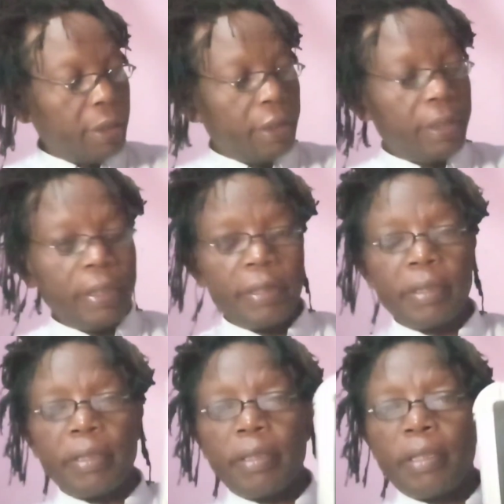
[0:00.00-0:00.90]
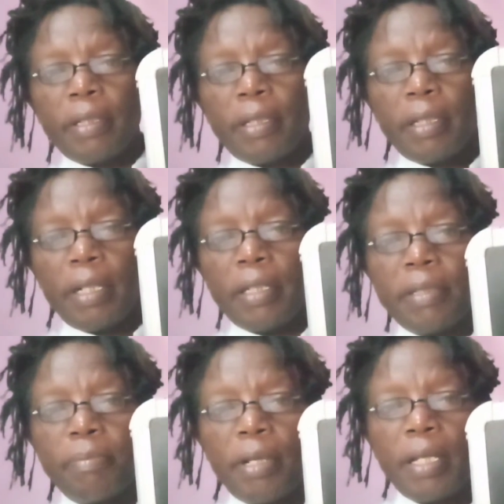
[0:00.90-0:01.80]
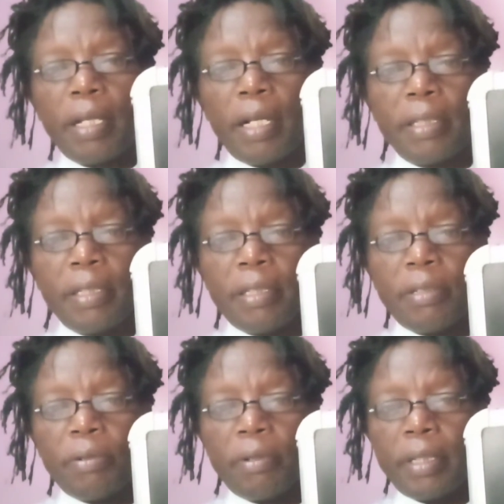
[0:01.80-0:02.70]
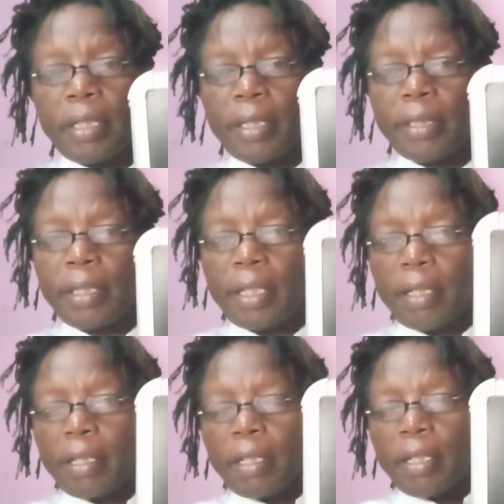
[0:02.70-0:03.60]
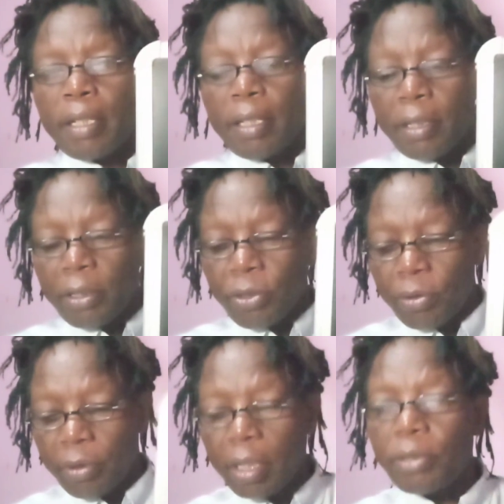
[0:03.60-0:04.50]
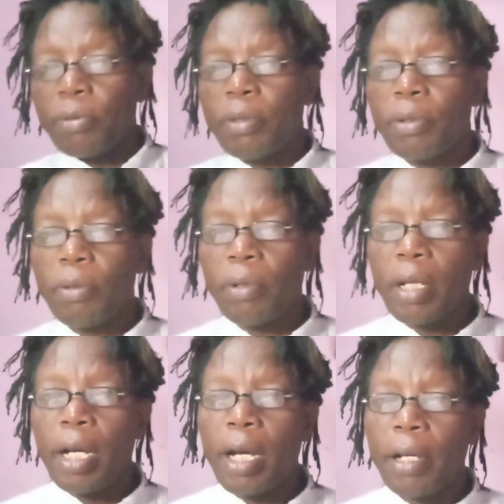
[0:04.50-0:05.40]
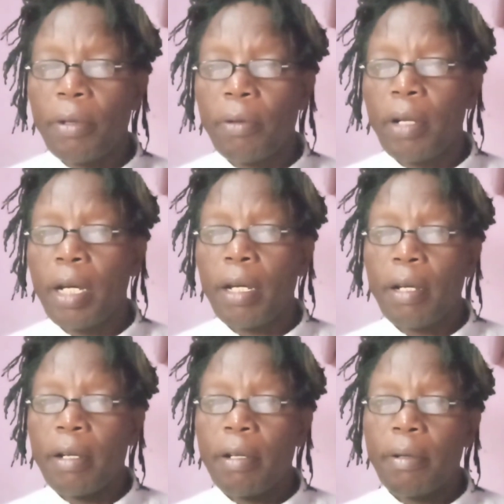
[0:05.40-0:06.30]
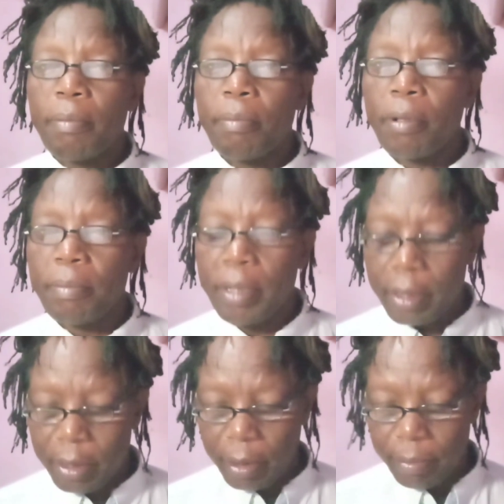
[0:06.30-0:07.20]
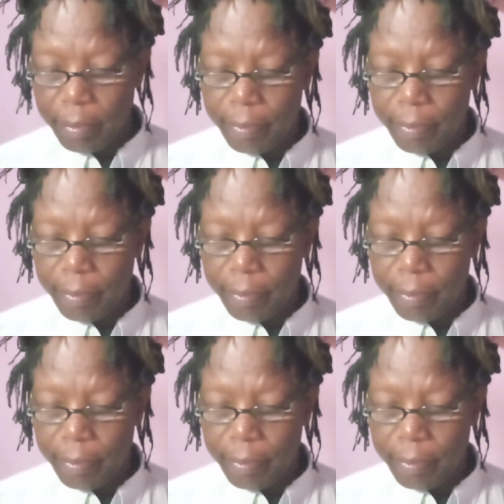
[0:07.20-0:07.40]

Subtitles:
this that is making as it's rotating. So that's what we call angular momentum,